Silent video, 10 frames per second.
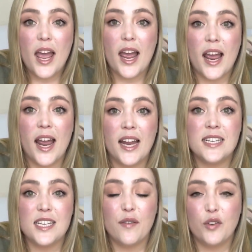And
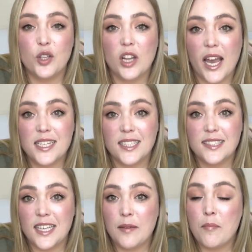if you'd like to
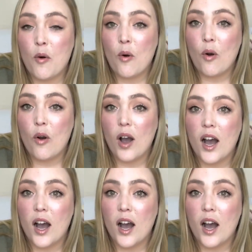see more,